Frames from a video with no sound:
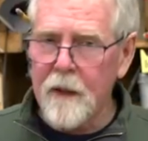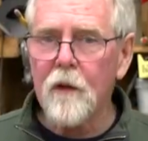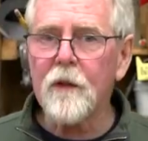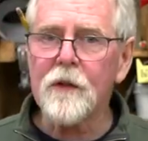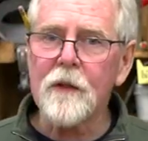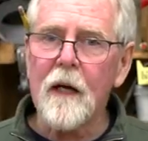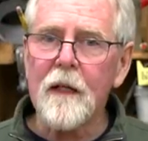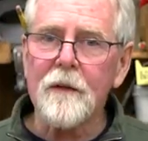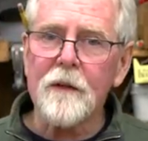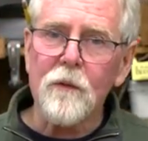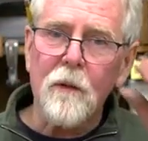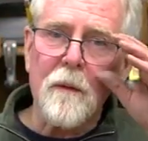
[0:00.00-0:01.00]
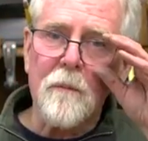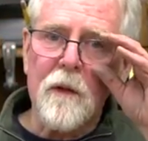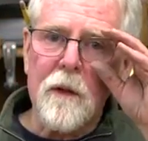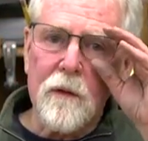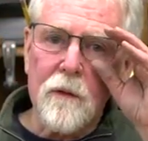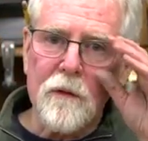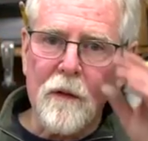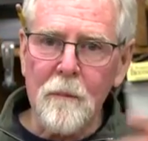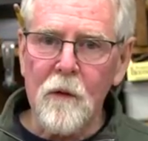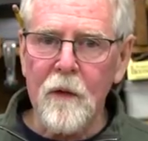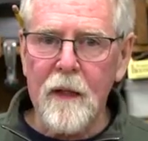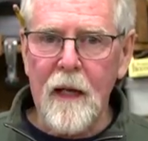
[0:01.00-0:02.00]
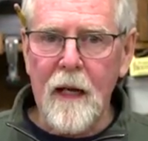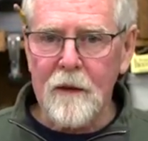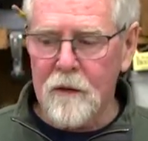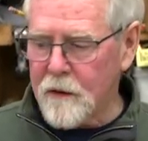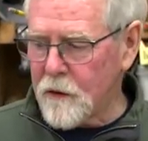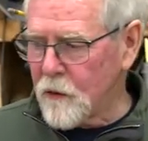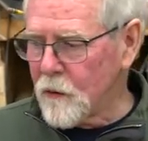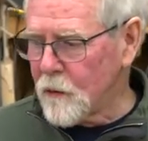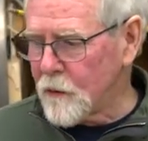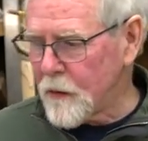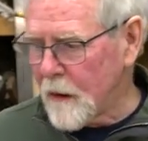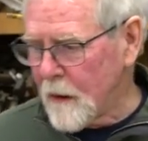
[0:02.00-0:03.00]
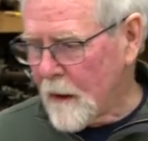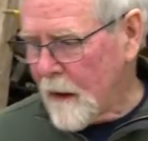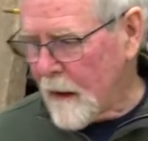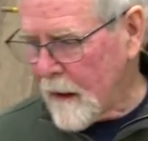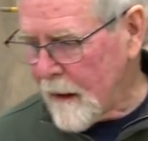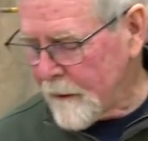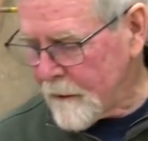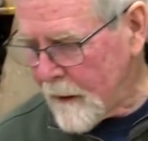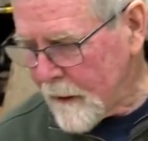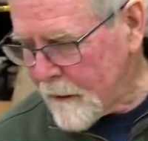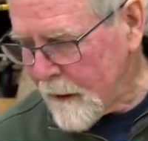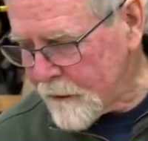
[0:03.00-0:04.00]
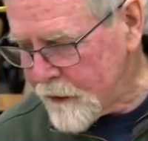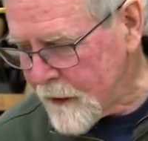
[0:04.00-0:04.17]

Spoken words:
I go to start this, what I'm going to do is I'm going to actually use a